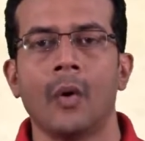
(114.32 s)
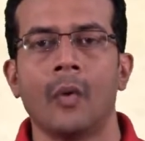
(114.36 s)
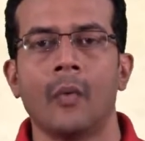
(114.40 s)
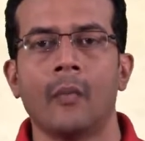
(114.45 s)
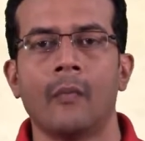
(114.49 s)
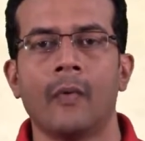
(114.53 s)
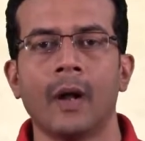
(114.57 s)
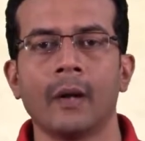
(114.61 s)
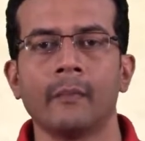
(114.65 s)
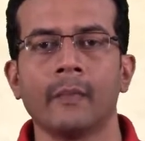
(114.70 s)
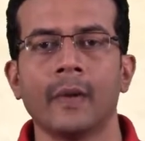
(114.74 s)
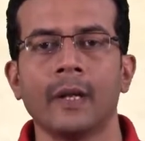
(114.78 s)

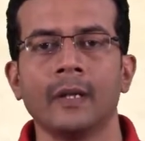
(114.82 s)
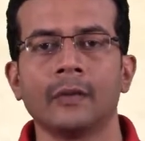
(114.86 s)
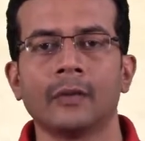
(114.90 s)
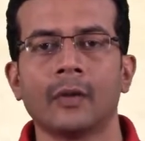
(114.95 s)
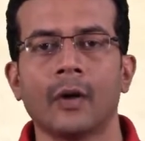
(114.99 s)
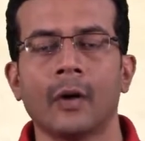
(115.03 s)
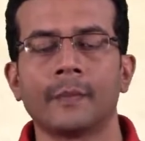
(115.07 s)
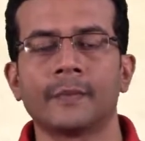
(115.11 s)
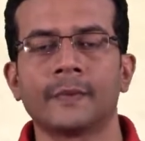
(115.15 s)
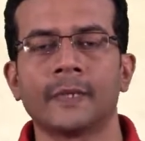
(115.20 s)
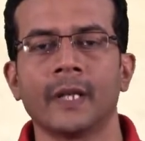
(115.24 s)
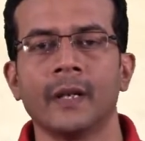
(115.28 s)
1 month
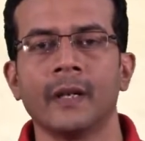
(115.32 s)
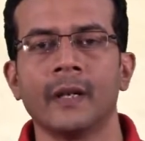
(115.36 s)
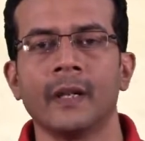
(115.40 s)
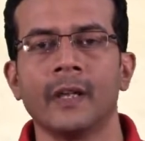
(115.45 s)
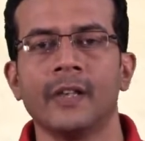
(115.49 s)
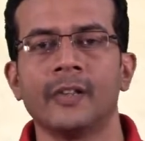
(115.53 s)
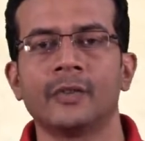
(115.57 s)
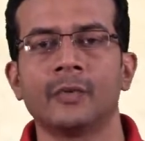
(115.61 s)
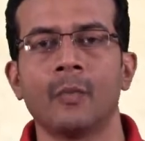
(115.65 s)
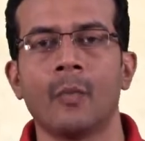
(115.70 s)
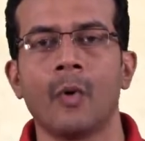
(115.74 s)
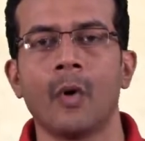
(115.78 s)
option
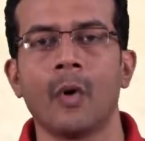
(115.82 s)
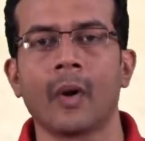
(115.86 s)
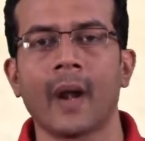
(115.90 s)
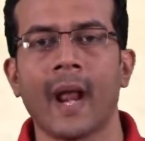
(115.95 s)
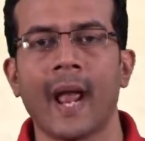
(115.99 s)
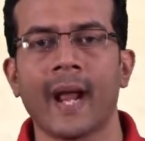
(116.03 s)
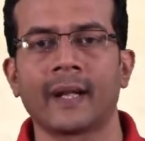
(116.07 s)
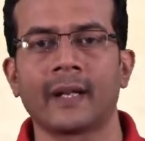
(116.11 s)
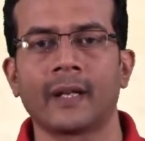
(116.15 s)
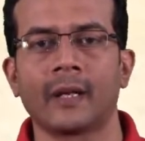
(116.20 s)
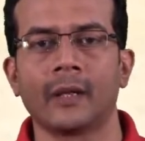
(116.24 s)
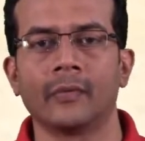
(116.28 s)
is more
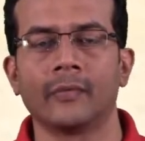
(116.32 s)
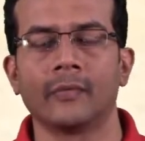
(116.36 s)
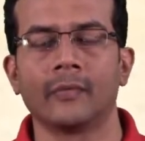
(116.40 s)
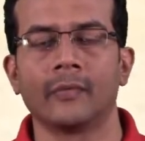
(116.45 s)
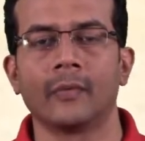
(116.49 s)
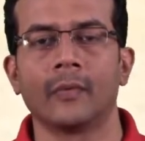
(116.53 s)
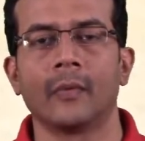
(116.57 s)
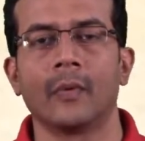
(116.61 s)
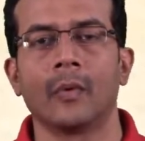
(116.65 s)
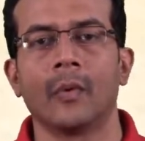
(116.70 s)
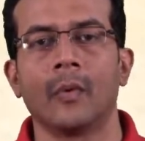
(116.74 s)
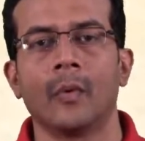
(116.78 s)
active,
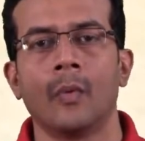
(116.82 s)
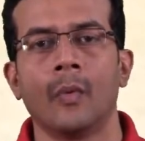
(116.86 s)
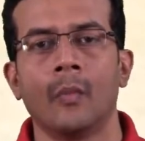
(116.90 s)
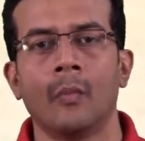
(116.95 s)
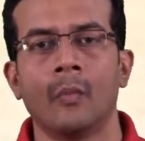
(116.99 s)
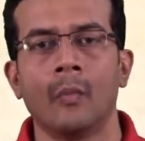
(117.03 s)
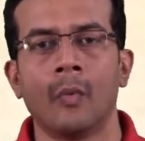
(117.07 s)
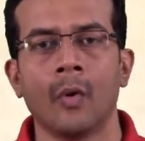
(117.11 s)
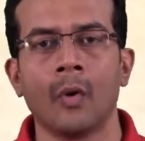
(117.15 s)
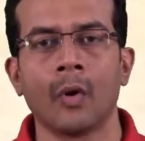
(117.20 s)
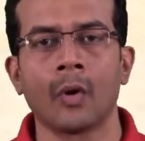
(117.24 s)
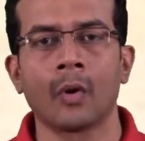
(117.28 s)

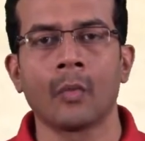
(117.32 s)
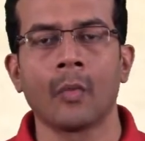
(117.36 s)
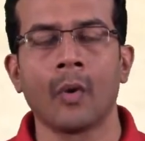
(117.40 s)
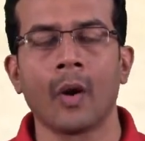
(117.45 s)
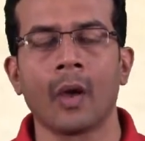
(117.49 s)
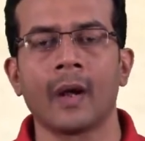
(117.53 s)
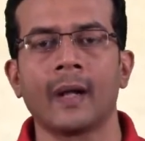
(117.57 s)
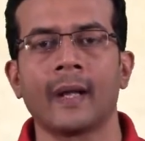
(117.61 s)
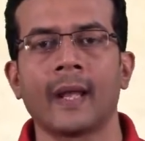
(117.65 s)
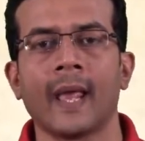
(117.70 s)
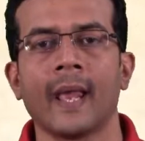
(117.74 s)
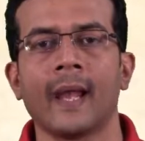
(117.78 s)
more
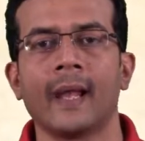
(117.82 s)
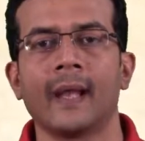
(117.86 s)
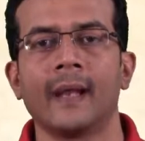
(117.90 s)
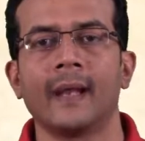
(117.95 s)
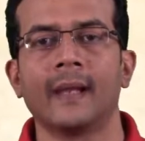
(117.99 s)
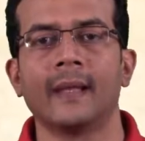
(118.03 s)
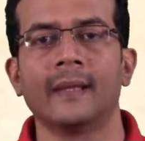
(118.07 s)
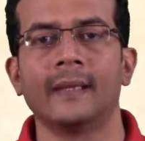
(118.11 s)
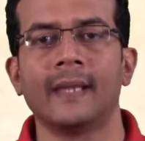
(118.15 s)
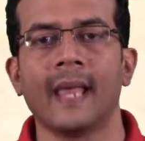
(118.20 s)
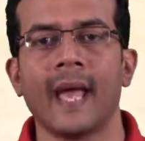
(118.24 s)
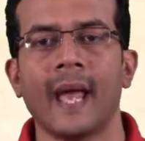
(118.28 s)

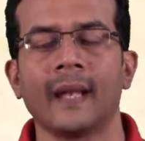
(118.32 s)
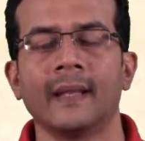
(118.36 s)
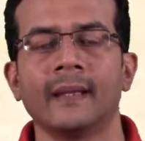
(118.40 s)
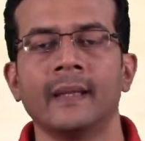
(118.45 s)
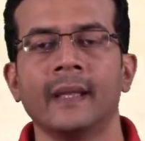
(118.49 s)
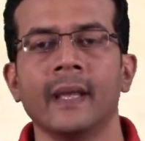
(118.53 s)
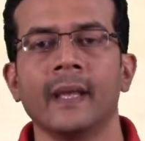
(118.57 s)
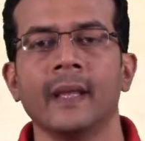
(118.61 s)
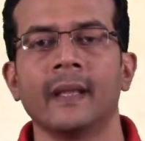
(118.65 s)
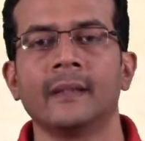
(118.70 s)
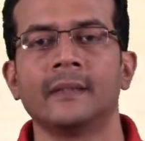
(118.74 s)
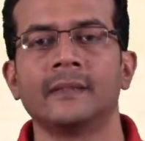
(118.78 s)
volatile than
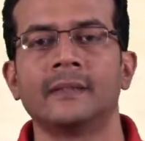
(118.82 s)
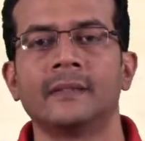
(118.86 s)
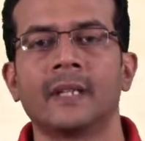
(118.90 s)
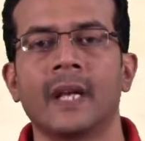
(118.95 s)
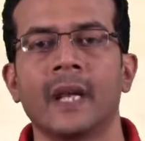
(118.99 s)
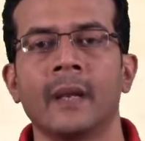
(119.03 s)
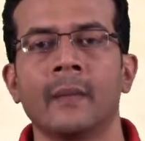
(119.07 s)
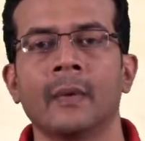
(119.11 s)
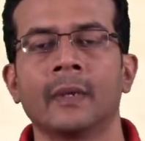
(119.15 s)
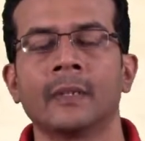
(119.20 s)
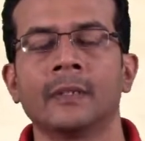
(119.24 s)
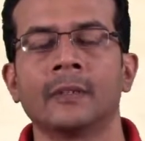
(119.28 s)
the
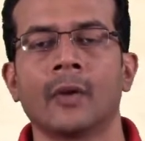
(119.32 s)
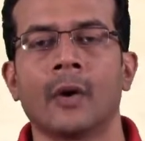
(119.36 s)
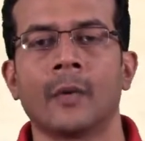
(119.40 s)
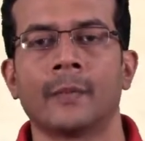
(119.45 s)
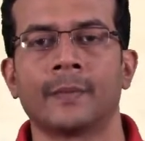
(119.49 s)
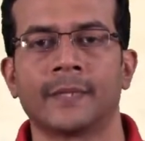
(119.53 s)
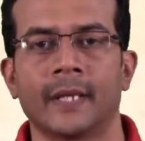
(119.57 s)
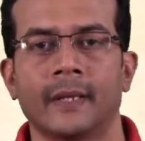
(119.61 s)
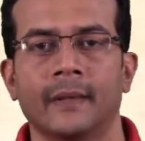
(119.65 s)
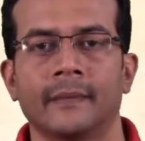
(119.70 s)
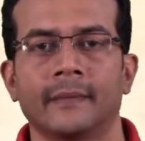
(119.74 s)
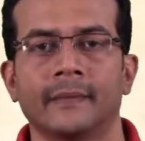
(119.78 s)
3 month
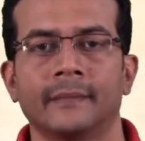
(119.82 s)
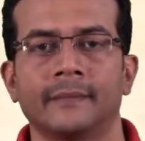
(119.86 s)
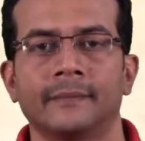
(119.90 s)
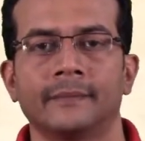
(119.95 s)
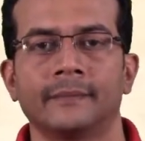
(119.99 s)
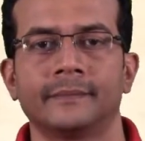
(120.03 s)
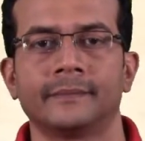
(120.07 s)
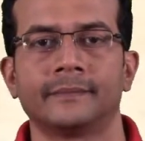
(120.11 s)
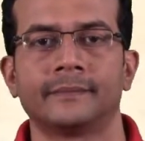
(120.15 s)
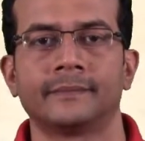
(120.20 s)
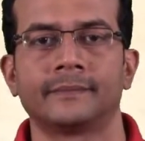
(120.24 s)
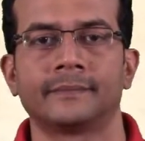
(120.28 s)
option.
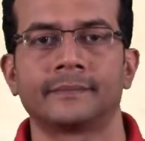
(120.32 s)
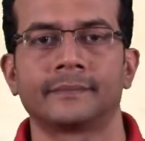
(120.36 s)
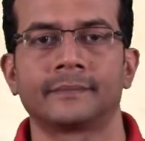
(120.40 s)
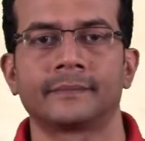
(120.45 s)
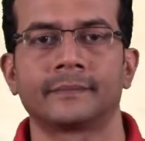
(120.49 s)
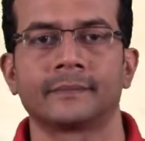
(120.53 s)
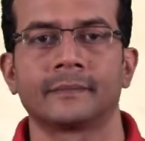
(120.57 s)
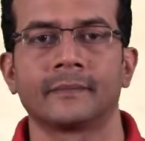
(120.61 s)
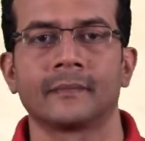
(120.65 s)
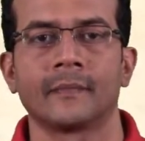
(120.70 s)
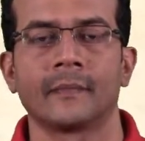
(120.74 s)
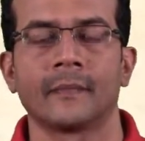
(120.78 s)

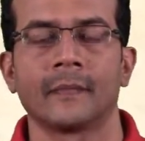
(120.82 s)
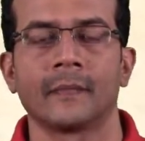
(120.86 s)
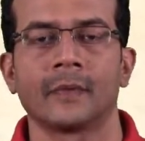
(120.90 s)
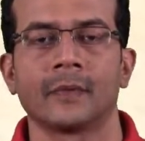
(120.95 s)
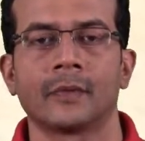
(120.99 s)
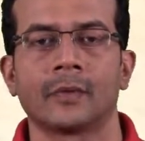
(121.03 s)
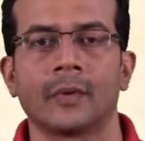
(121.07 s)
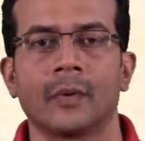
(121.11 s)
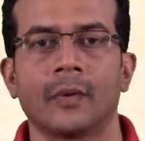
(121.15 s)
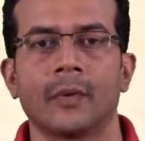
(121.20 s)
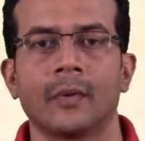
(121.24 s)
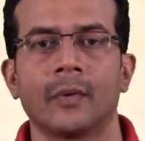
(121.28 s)

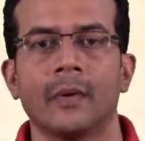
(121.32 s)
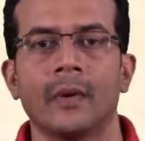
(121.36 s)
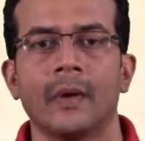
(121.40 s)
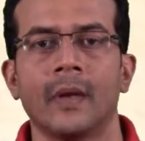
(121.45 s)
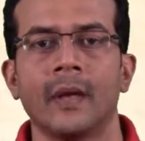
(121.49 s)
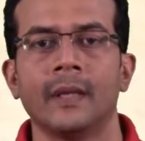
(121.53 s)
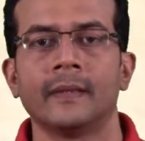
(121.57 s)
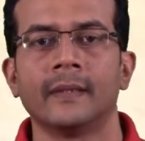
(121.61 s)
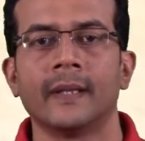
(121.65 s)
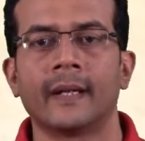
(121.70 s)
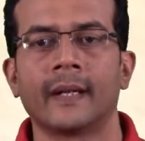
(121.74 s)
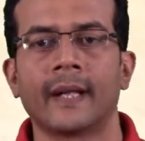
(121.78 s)
So
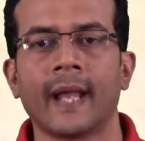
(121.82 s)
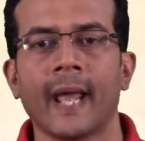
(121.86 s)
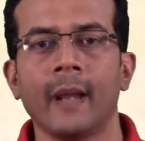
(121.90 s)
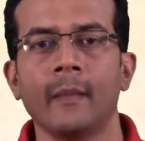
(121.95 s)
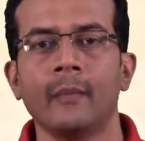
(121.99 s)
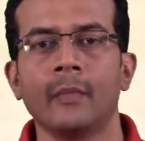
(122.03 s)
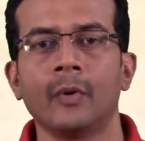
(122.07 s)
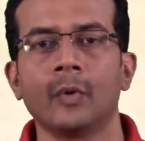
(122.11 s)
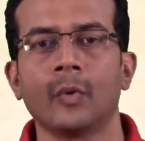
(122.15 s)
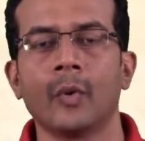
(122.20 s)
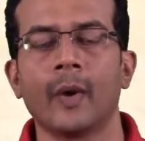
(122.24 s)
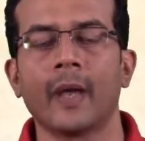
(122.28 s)
the
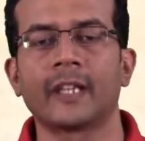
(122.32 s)
time to